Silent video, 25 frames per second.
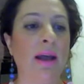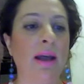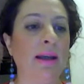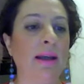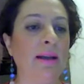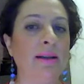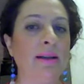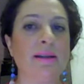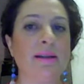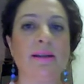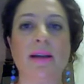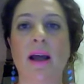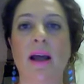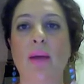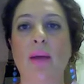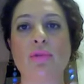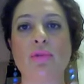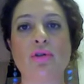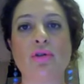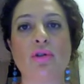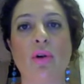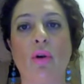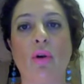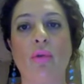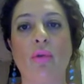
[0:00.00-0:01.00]
in
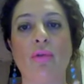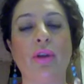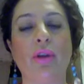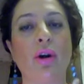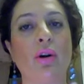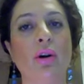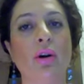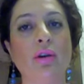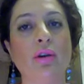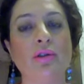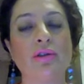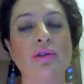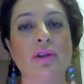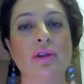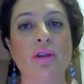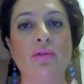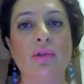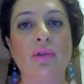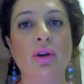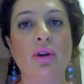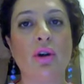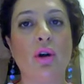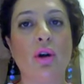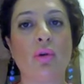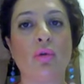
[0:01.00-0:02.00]
terms of the content
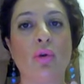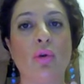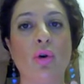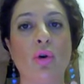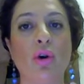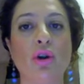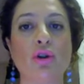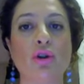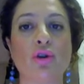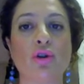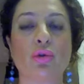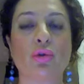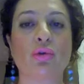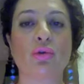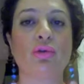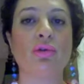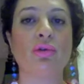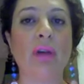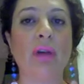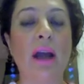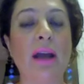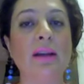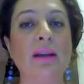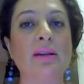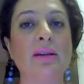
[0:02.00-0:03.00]
that you're going to
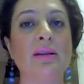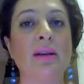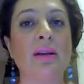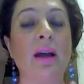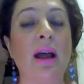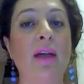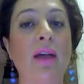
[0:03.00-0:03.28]
create,